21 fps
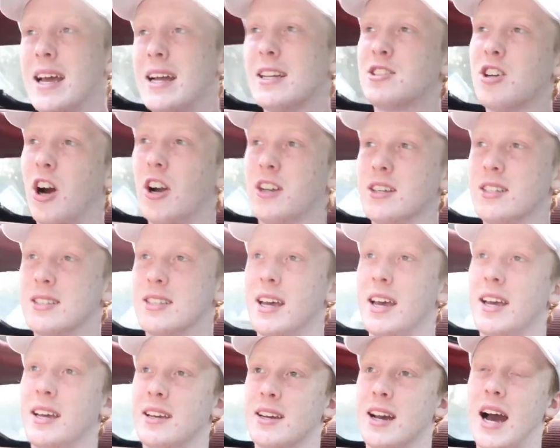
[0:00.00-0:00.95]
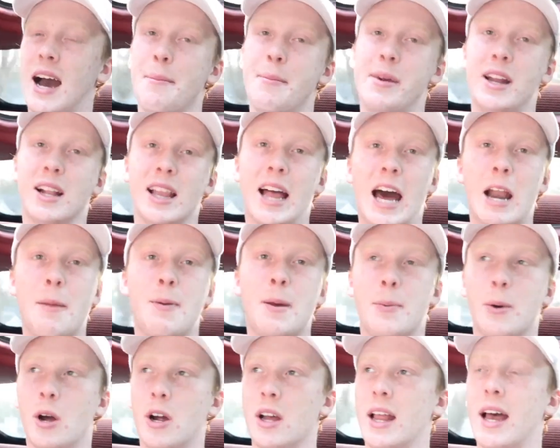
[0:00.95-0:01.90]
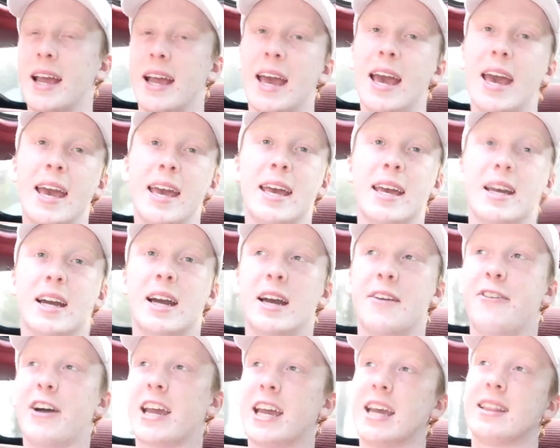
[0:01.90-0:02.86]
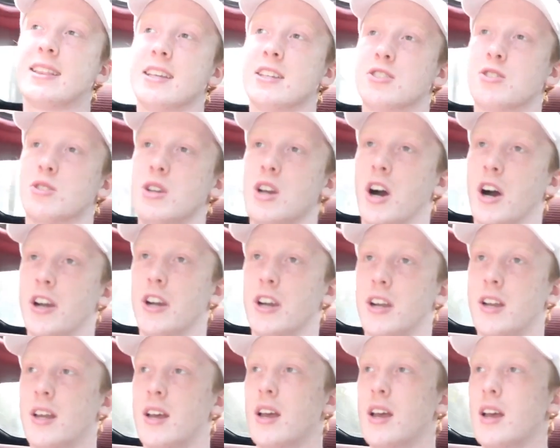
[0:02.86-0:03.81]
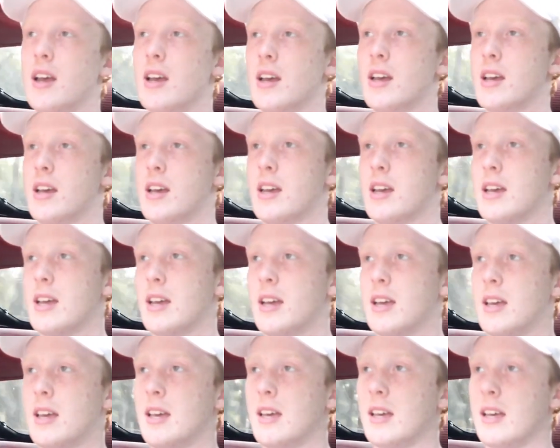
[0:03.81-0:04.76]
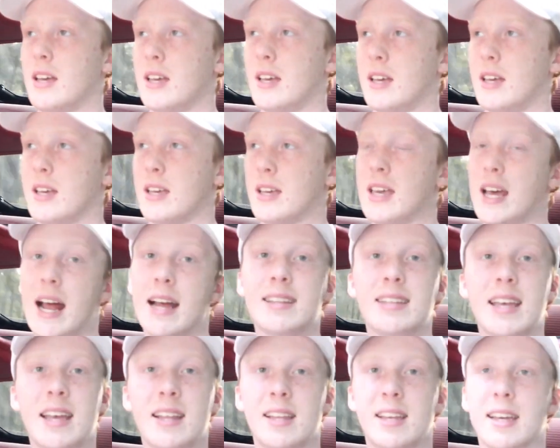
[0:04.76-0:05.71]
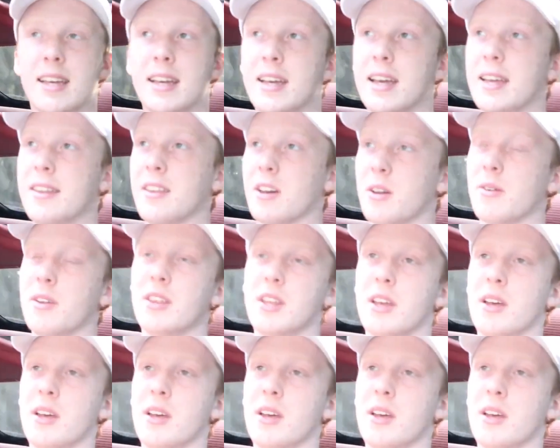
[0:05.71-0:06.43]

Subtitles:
it's hard to say. I mean, a lot of people are like, hey, if I get this 300, can I daily it? And the